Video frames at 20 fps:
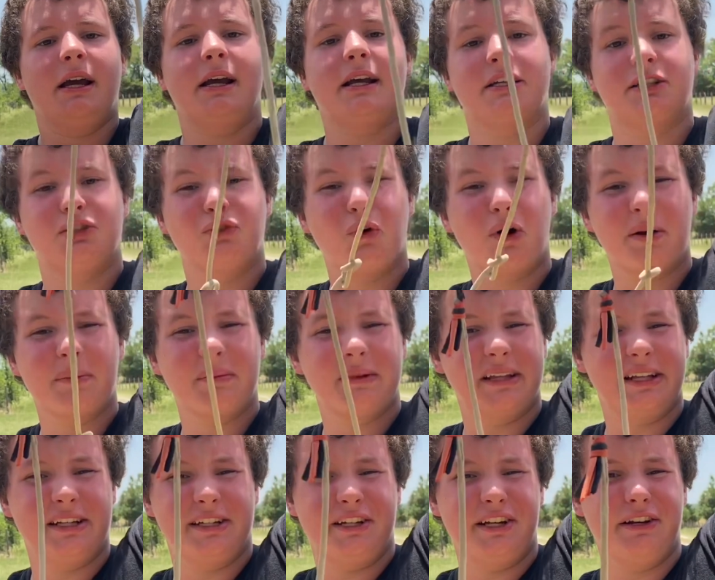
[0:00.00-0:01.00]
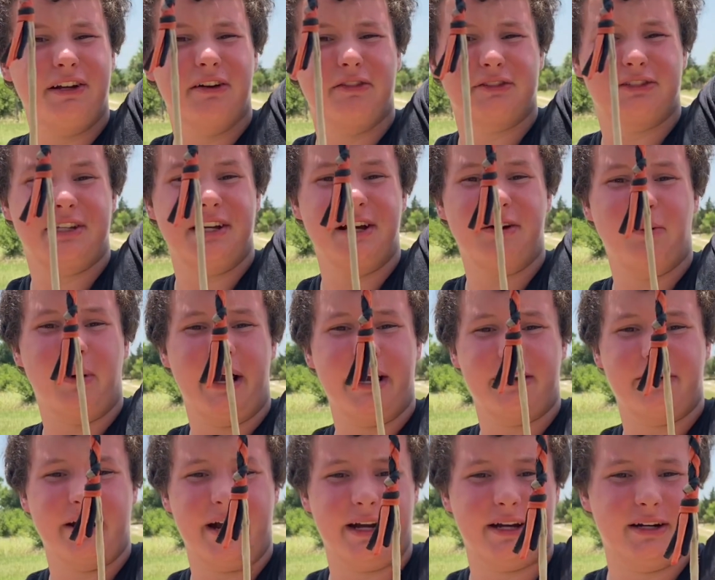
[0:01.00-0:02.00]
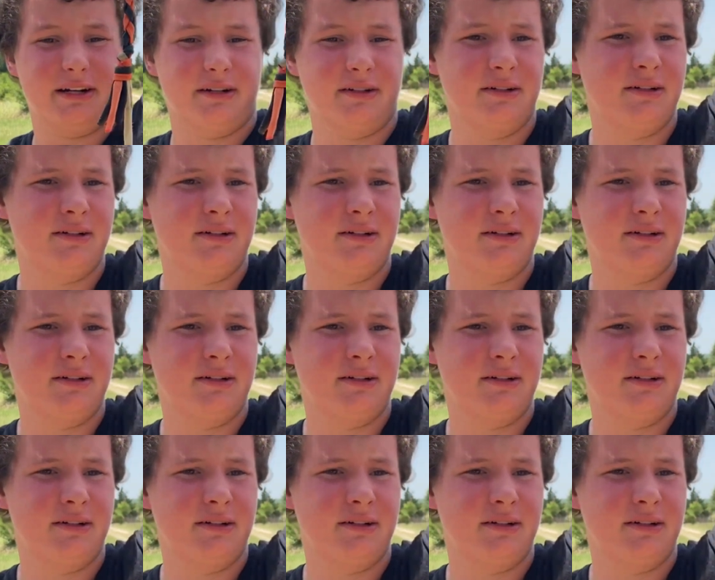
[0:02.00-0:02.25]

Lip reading: It's normally, you don't see a white cracker.